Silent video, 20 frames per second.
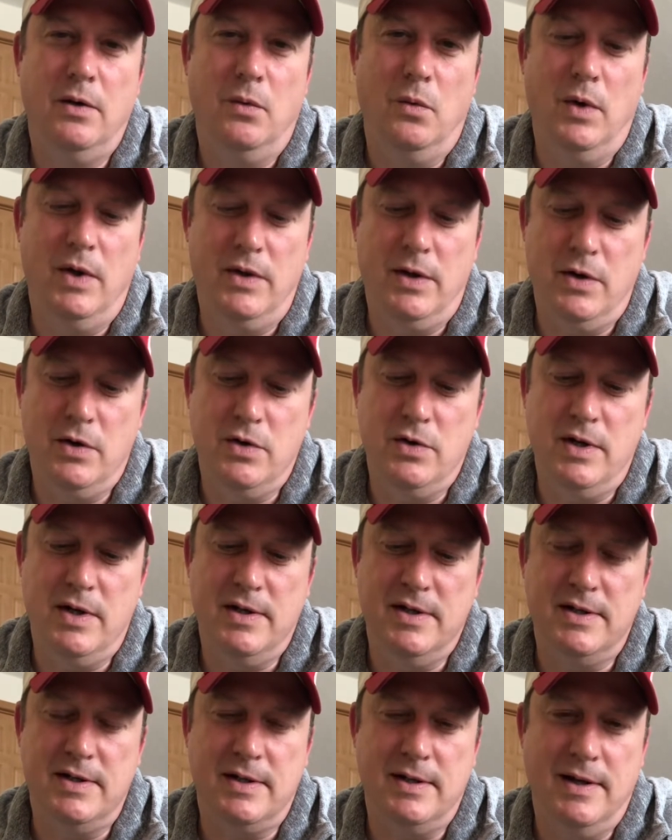When
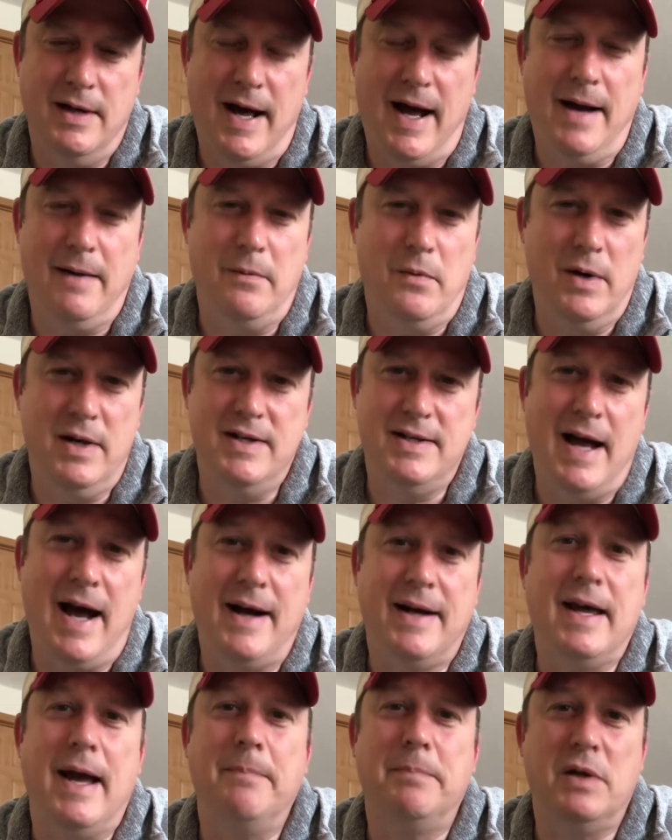he's
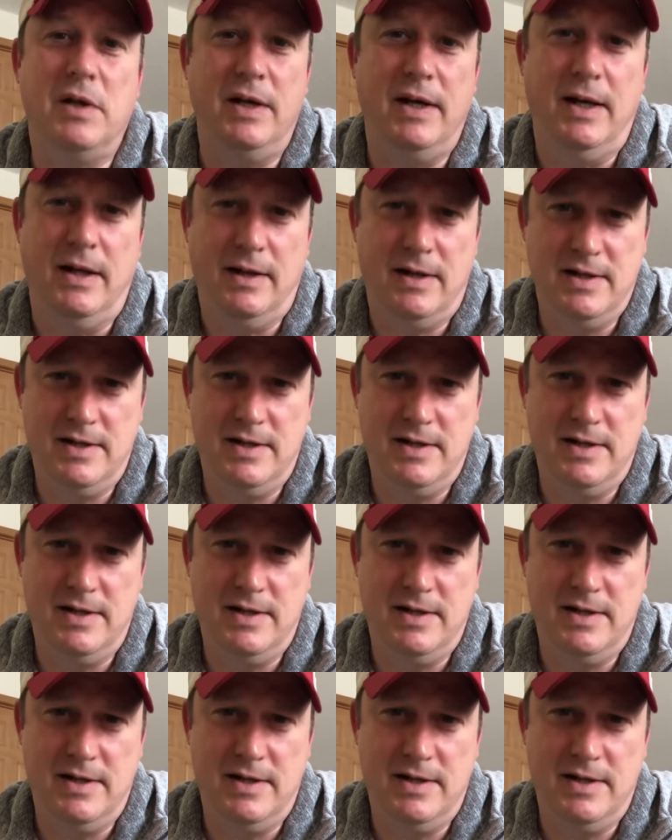not kept clean,